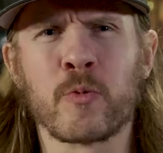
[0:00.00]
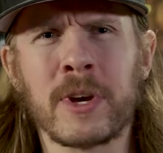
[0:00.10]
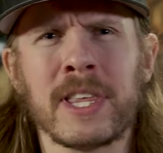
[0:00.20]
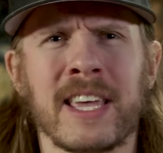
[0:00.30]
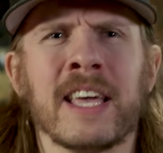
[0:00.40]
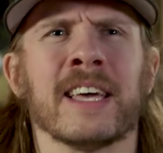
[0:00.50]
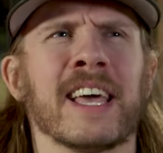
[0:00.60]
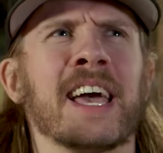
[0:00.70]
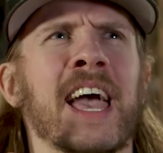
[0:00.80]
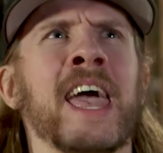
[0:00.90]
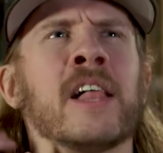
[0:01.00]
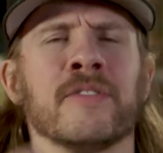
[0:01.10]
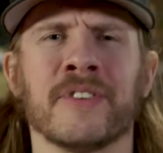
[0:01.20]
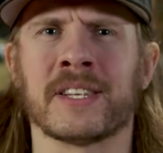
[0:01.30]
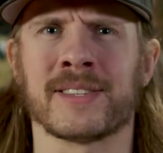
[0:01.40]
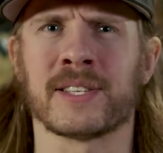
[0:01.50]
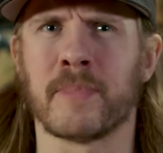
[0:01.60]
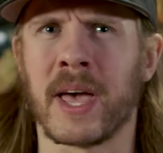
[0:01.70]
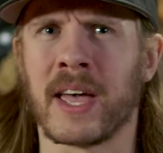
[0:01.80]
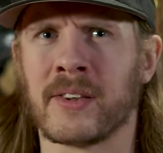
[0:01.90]
really elevates this
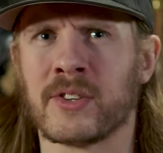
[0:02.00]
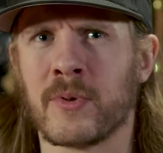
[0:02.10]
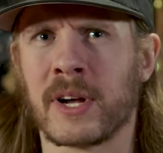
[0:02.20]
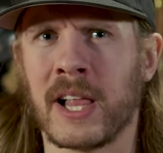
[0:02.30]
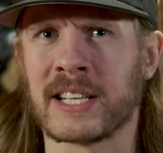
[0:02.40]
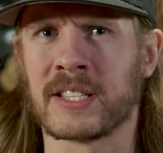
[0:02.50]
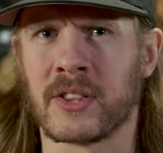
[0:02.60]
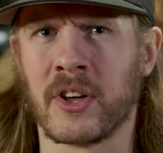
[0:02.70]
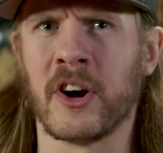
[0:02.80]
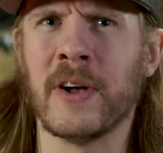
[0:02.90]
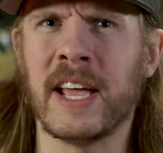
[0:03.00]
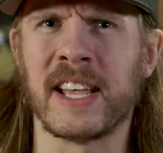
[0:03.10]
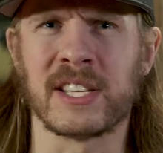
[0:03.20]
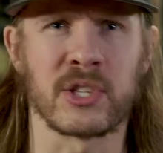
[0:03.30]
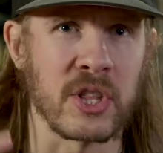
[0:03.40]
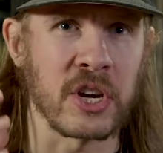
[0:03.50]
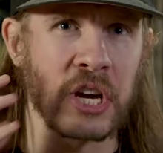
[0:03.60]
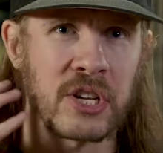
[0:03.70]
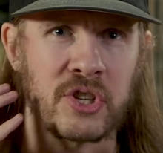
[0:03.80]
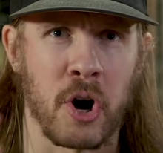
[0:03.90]
band to a classic though is the
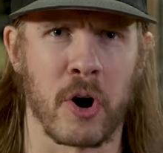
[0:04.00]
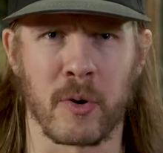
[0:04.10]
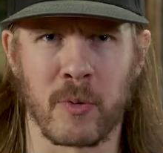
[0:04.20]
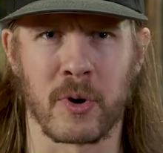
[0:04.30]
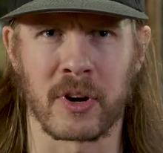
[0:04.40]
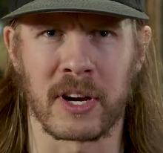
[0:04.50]
guitar work,